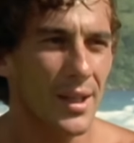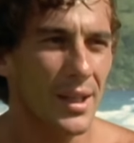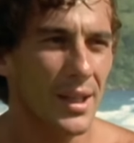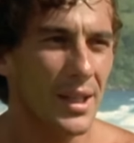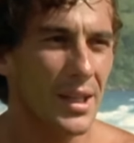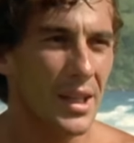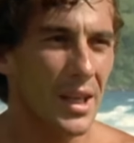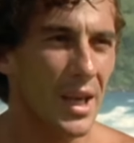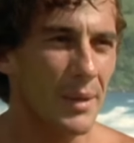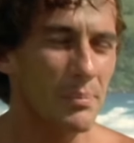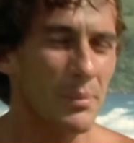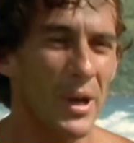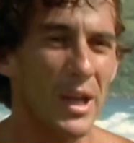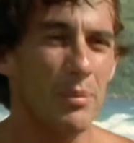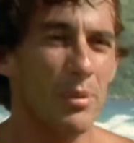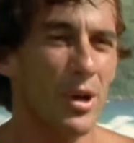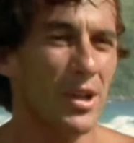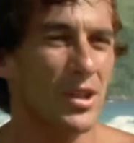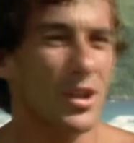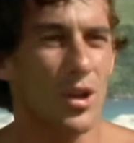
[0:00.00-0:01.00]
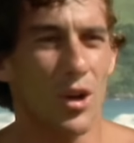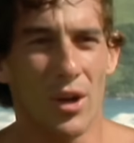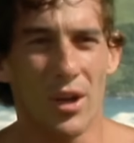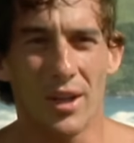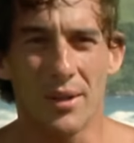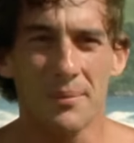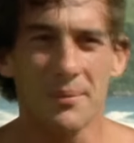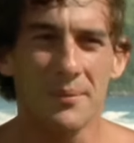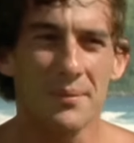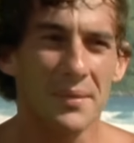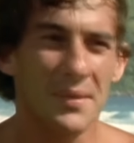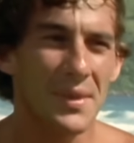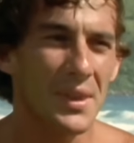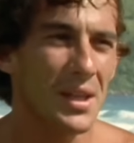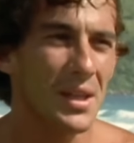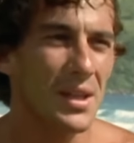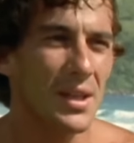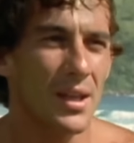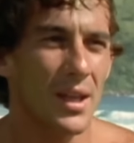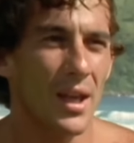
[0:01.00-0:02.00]
it kept my butt going.
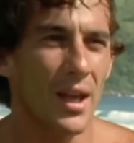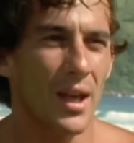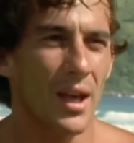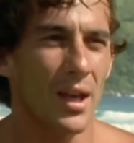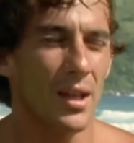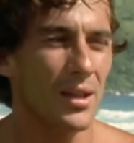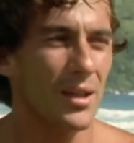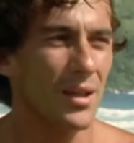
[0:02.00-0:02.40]
And